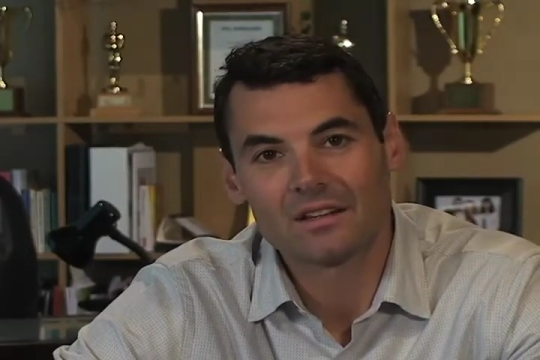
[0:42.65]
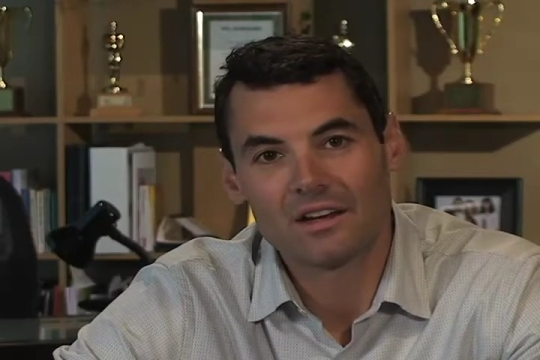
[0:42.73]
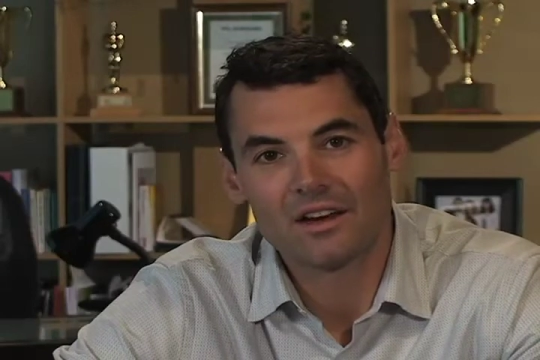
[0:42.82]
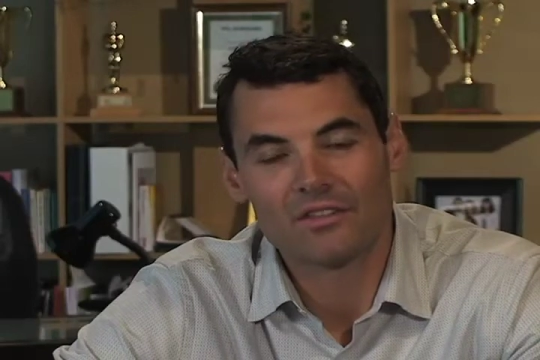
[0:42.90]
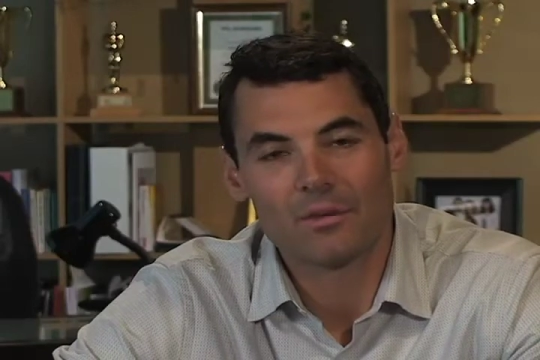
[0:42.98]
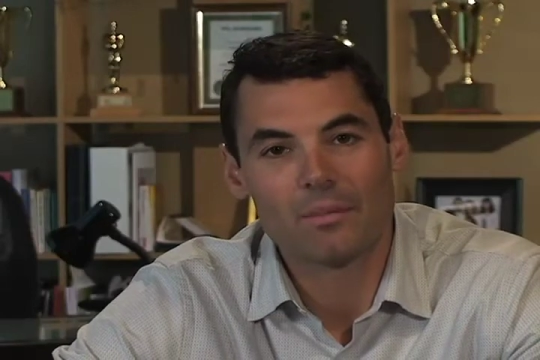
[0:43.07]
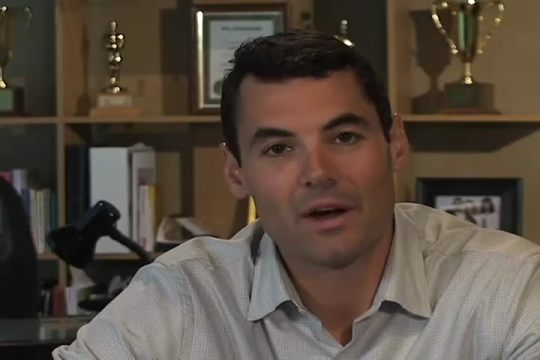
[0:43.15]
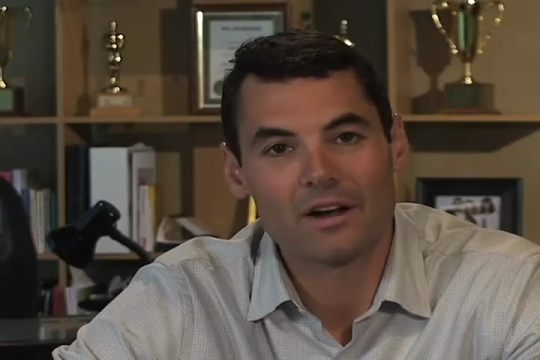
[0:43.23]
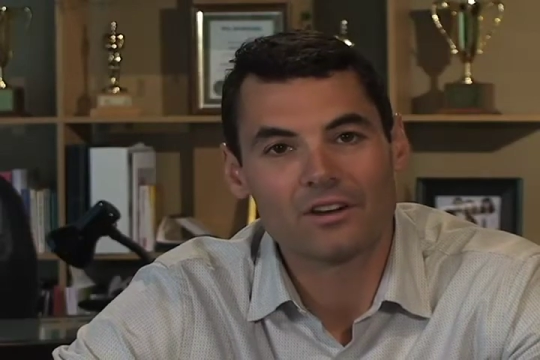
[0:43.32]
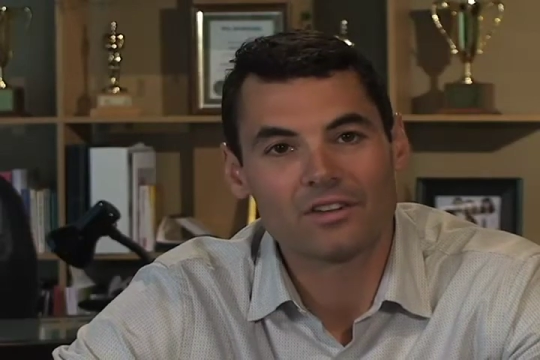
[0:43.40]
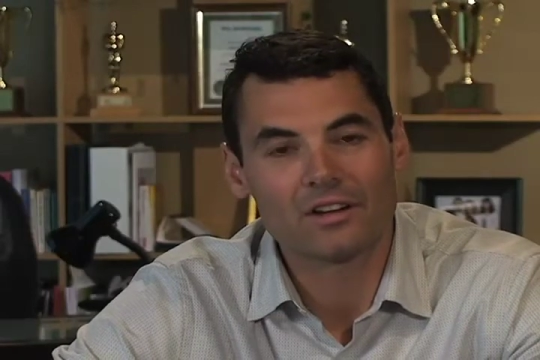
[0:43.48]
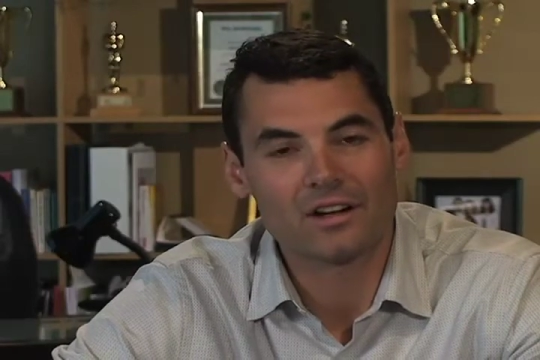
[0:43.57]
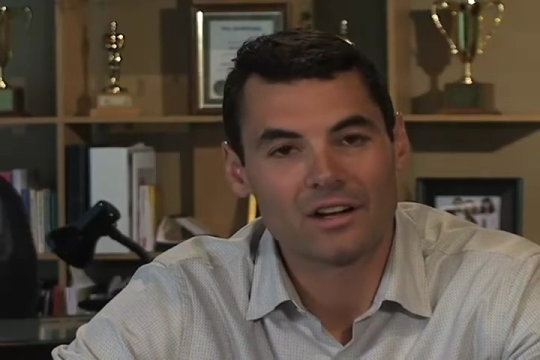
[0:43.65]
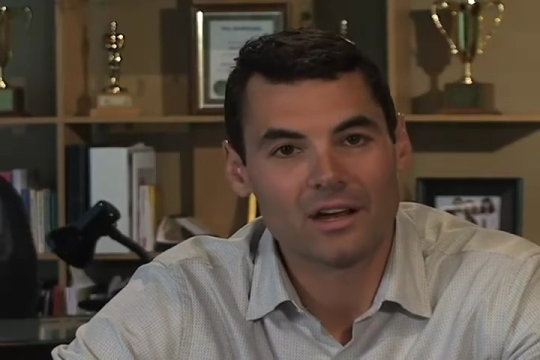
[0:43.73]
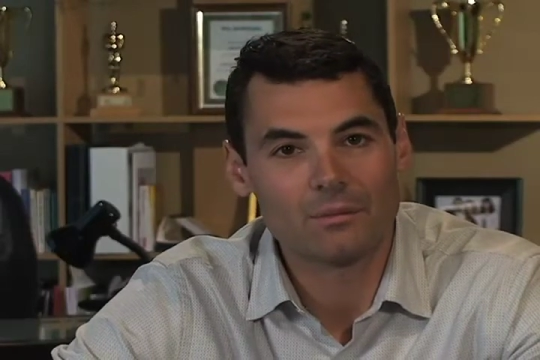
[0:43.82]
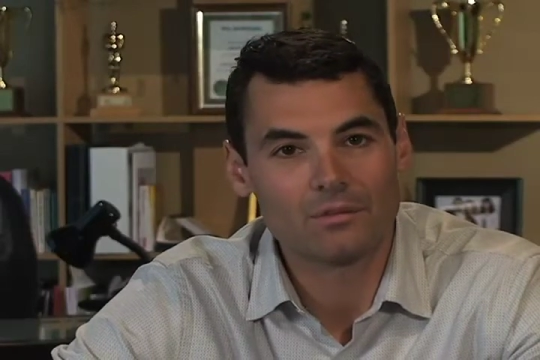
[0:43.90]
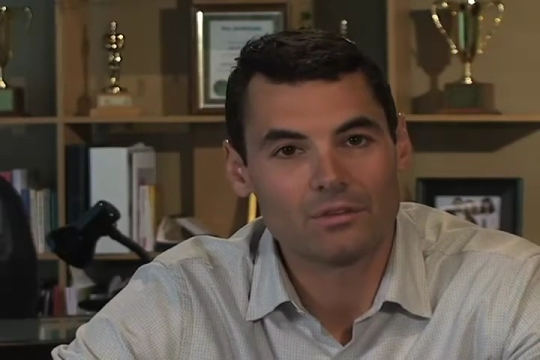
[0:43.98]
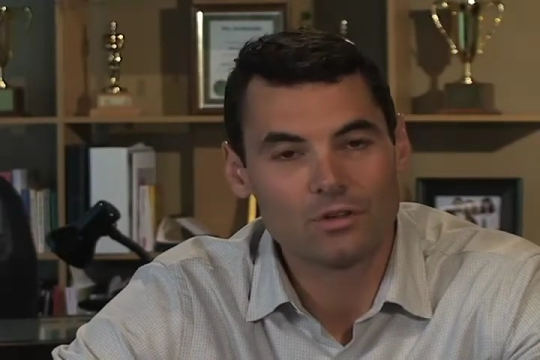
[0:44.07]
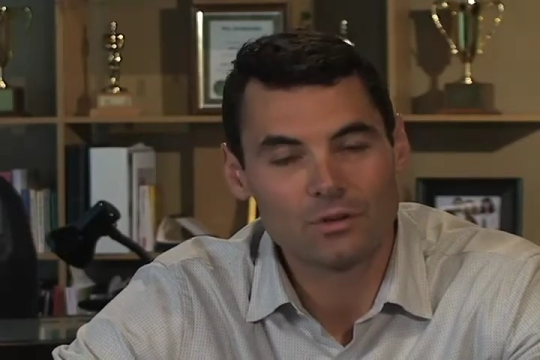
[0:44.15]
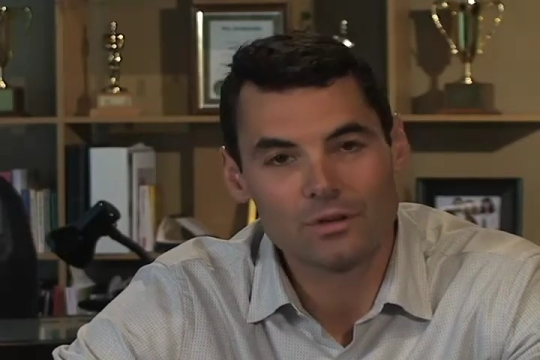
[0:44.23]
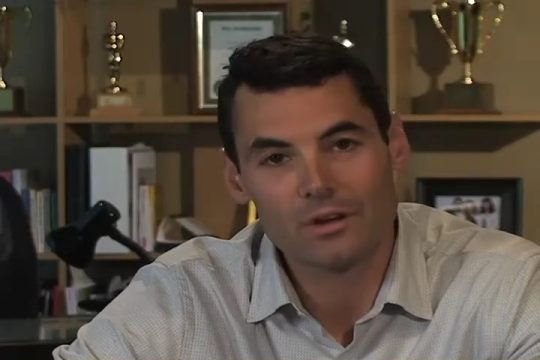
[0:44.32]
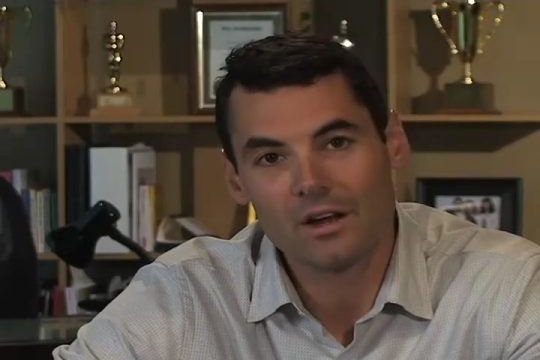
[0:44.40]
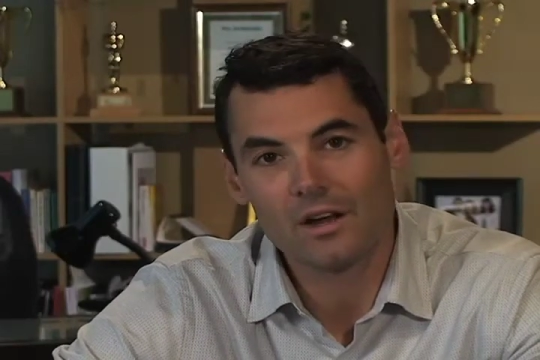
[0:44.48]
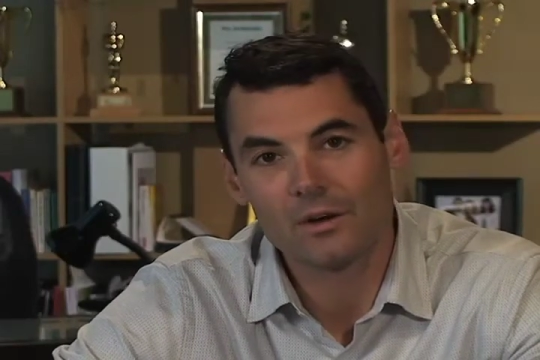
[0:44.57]
of the buyers that are going to come to
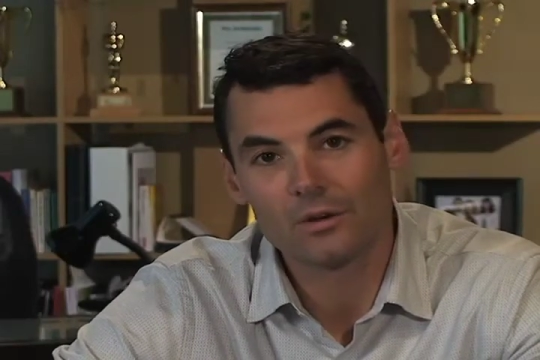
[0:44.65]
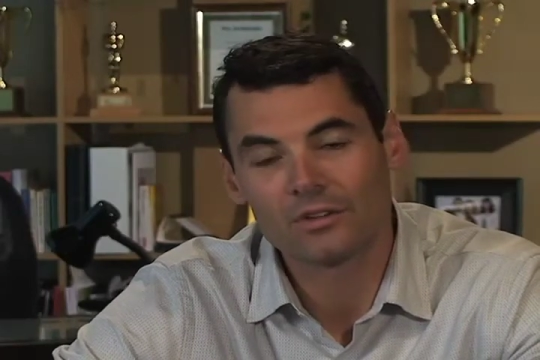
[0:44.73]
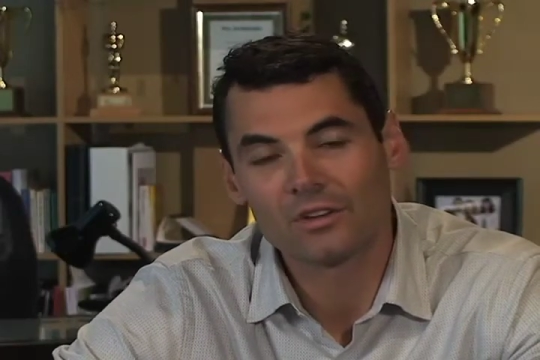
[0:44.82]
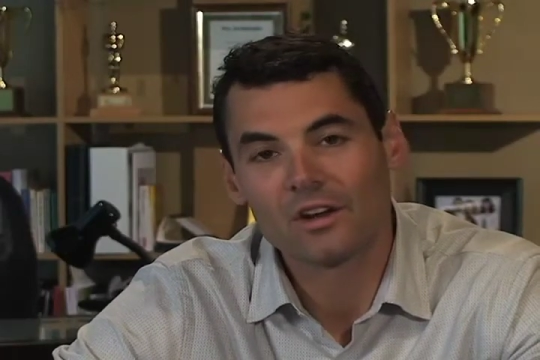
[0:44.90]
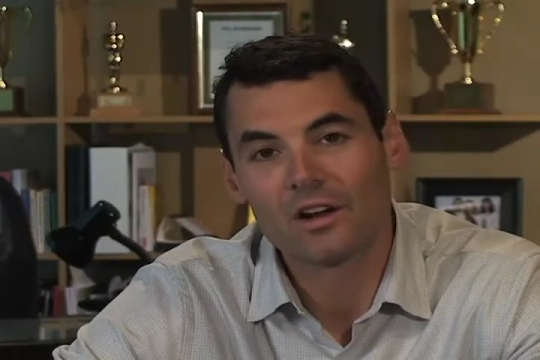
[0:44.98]
your house